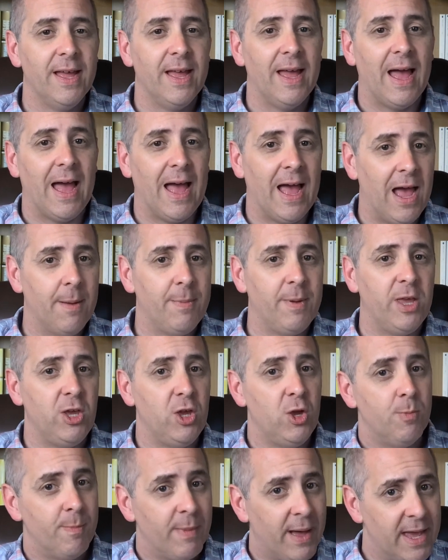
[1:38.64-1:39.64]
a habit
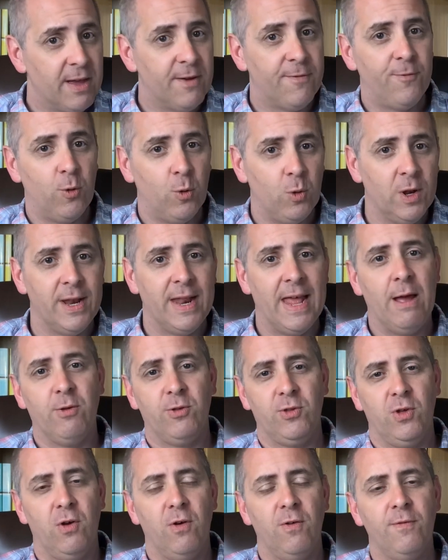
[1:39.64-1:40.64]
you may have fallen
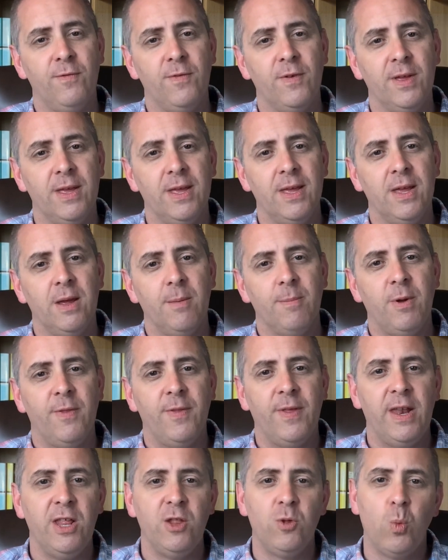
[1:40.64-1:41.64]
out of, but
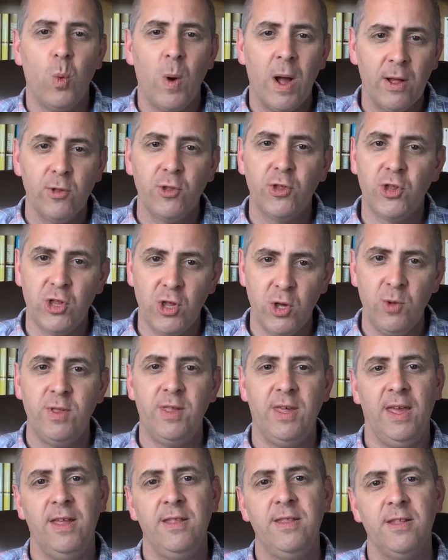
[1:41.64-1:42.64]
that is well
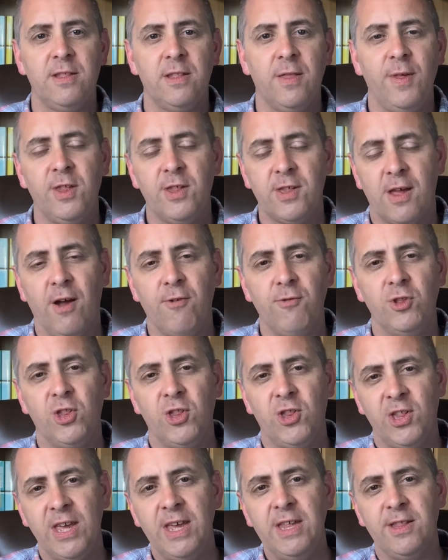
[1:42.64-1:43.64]
suited to this current
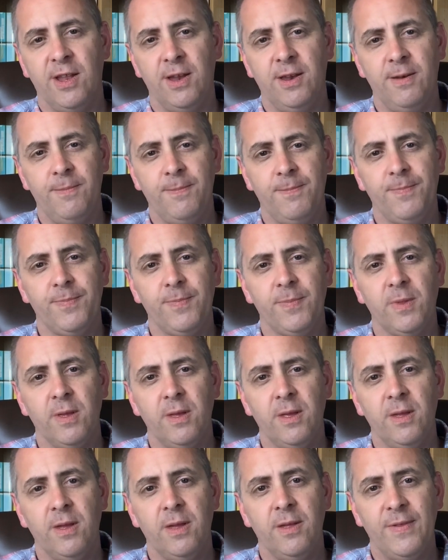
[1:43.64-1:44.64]
season.
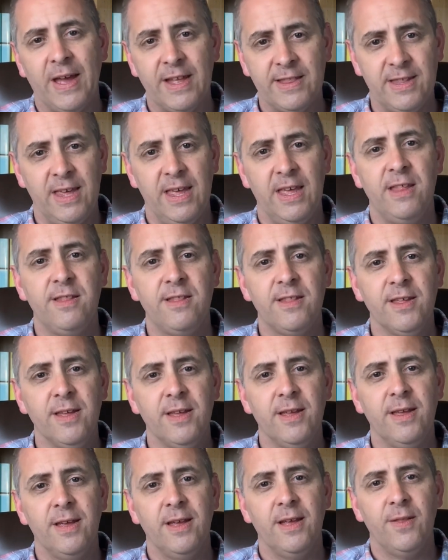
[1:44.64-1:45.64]
That is,
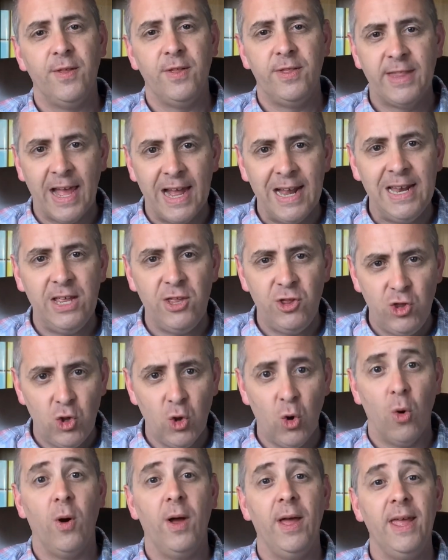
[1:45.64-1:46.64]
the daily
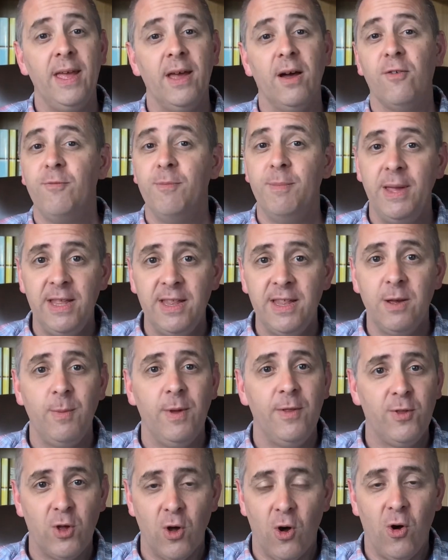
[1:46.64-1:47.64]
joy of meeting
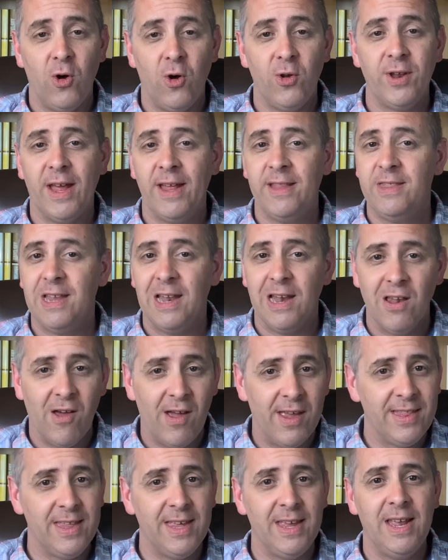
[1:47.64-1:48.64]
with God and
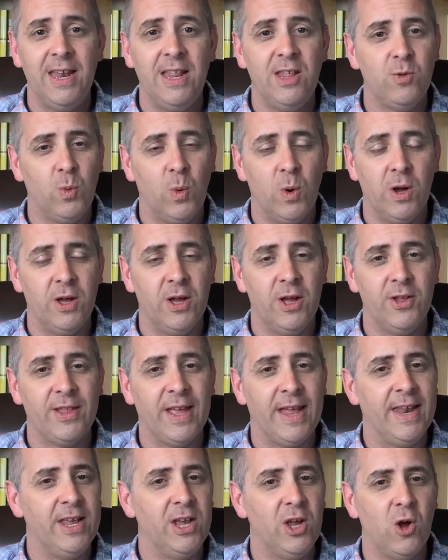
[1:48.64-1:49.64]
delighting in His Word
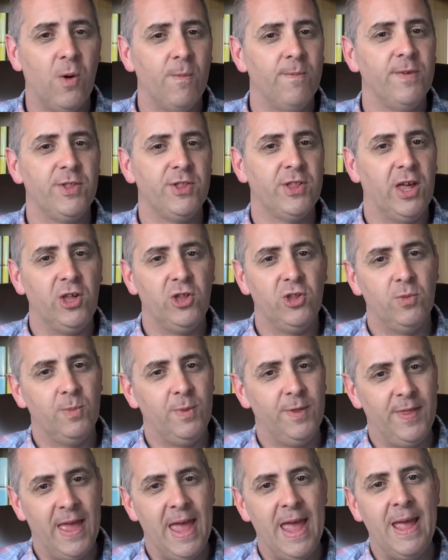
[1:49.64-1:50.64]
and in conversation
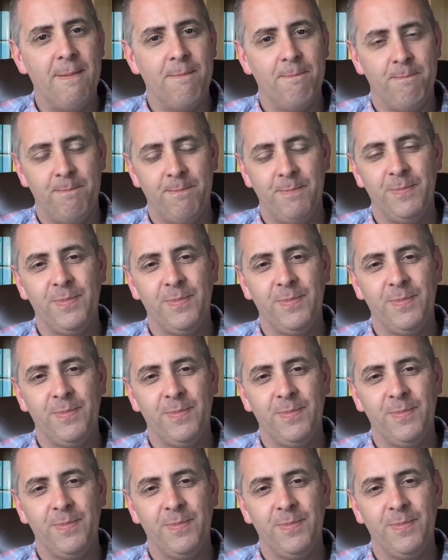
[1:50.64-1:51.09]
with Him.